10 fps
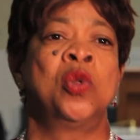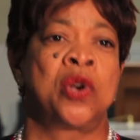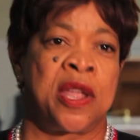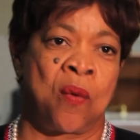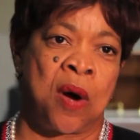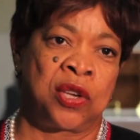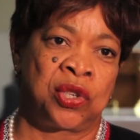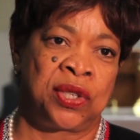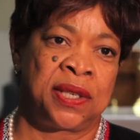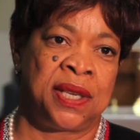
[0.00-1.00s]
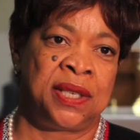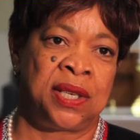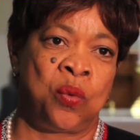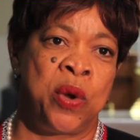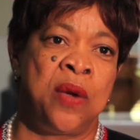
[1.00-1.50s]
look at Washington,
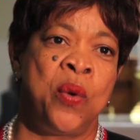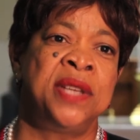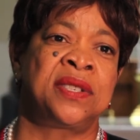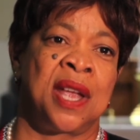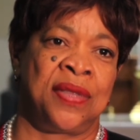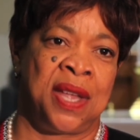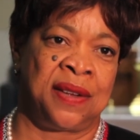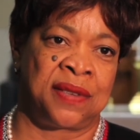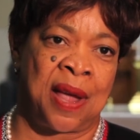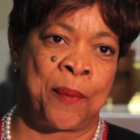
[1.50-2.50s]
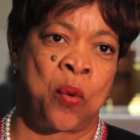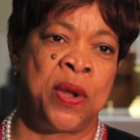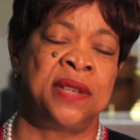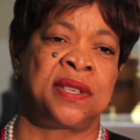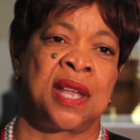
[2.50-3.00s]
D.C. We set the example.
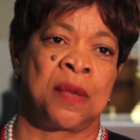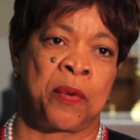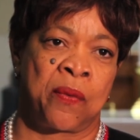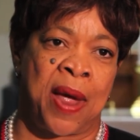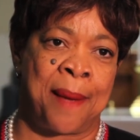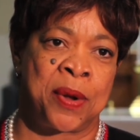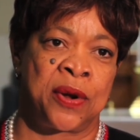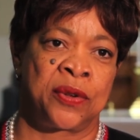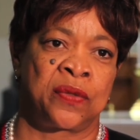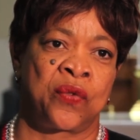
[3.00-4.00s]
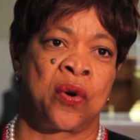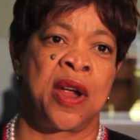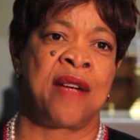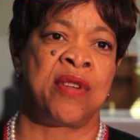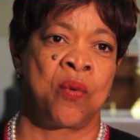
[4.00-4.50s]
We set the parameters for
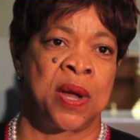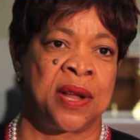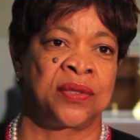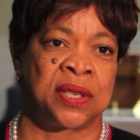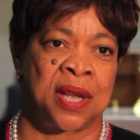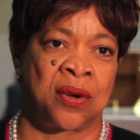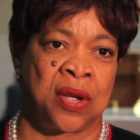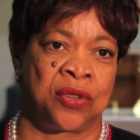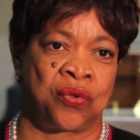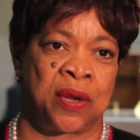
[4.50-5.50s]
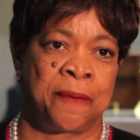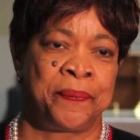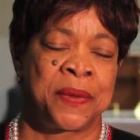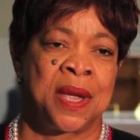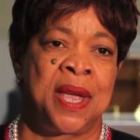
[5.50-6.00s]
everyone else in our country.
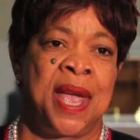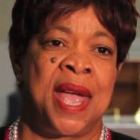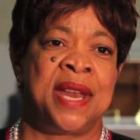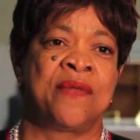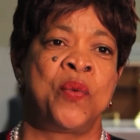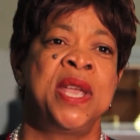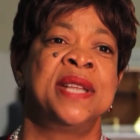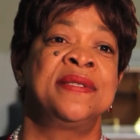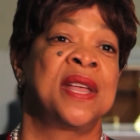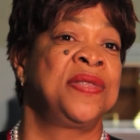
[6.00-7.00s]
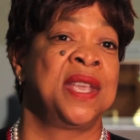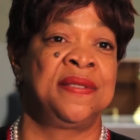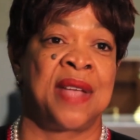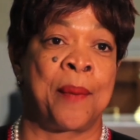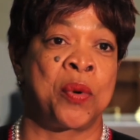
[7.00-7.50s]
And if we can set the
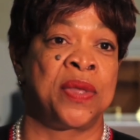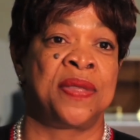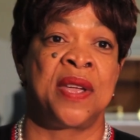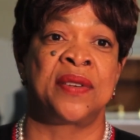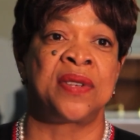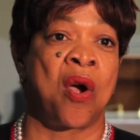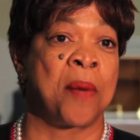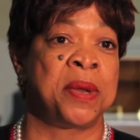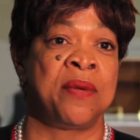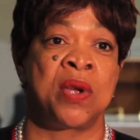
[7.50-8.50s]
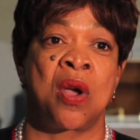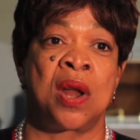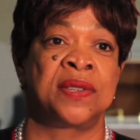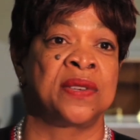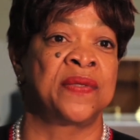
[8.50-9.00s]
example that there's harmony,
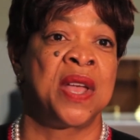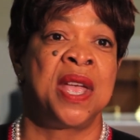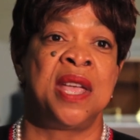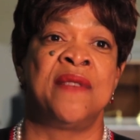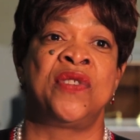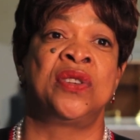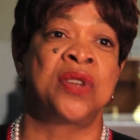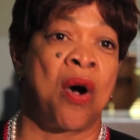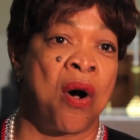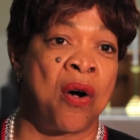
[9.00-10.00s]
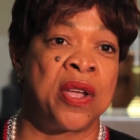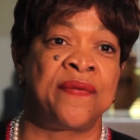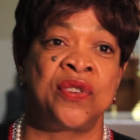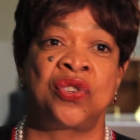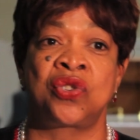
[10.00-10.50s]
regardless of if you're tall,
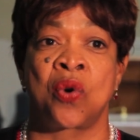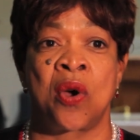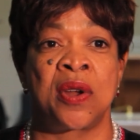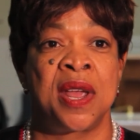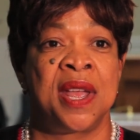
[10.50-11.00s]
if you're short,